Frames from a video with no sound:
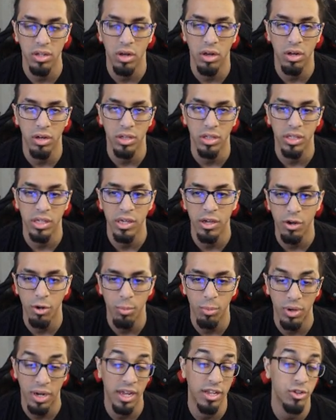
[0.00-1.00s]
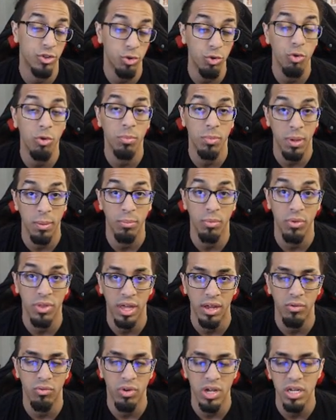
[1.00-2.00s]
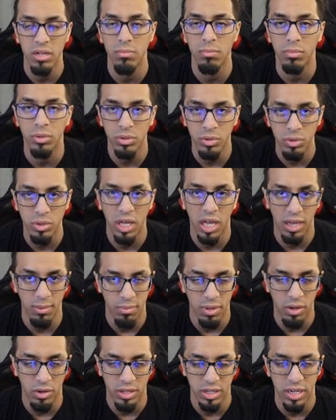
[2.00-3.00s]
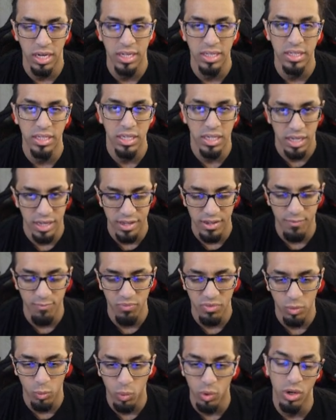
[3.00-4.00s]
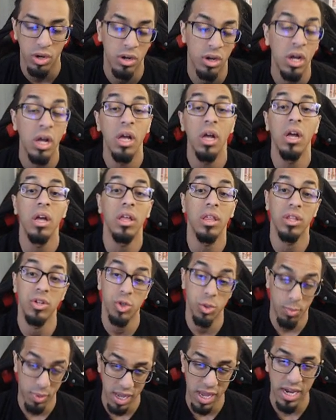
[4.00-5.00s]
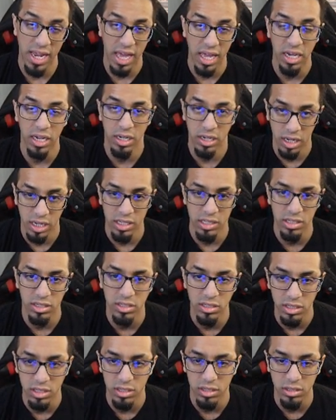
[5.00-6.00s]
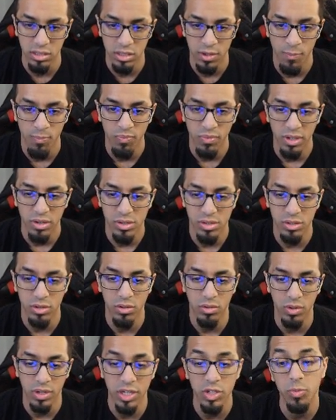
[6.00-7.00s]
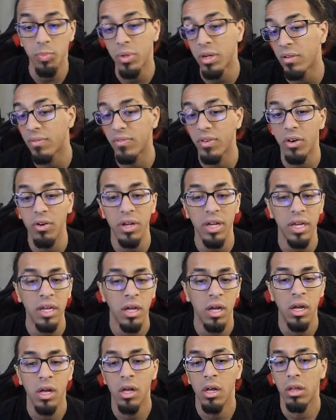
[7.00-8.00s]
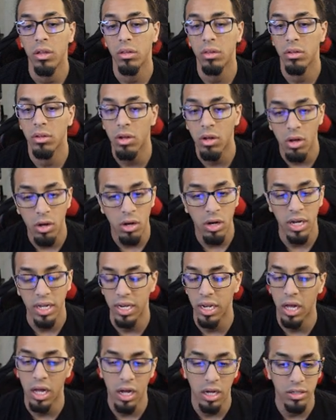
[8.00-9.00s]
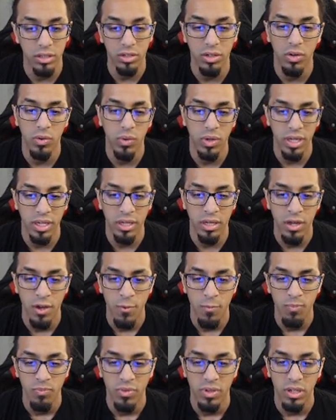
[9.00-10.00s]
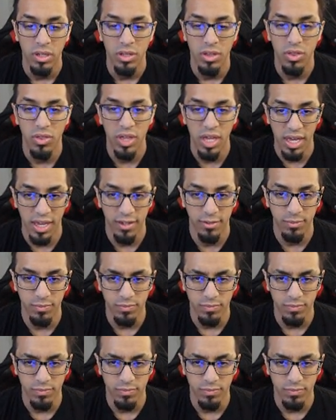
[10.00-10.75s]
year, but I do remember that Red and Blue came out in 98, where Japan had it in 96. So it's been a very long and ongoing thing,